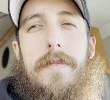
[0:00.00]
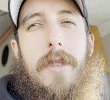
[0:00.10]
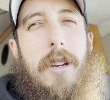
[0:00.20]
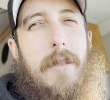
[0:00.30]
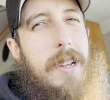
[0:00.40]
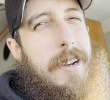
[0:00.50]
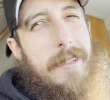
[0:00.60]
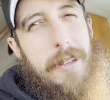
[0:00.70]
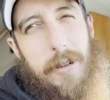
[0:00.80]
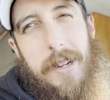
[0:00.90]
Could have been here
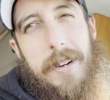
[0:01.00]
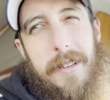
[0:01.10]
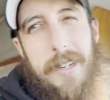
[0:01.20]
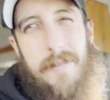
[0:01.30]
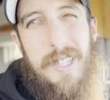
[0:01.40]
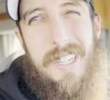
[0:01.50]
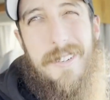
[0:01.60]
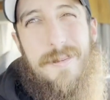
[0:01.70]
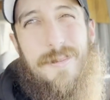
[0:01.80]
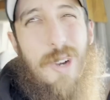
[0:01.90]
a little bit earlier, but you
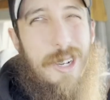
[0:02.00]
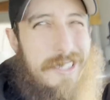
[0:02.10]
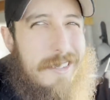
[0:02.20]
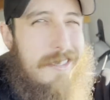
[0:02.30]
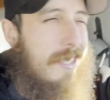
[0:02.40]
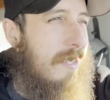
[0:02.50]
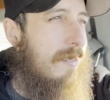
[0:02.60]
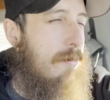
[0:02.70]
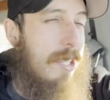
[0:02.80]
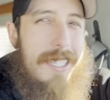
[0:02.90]
know, wrong turns
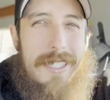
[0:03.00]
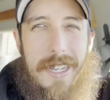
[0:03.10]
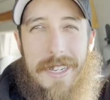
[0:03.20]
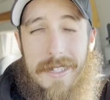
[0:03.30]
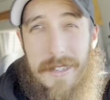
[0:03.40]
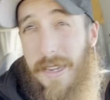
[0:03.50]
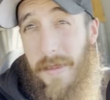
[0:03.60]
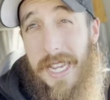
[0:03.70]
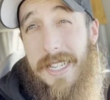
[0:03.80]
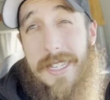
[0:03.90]
and missing signs and not
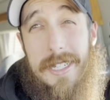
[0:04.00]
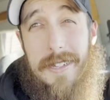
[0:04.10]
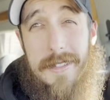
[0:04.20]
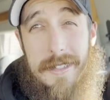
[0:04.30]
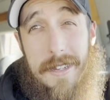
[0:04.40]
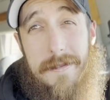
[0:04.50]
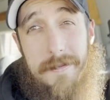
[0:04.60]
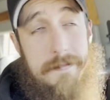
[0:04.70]
paying attention and stuff.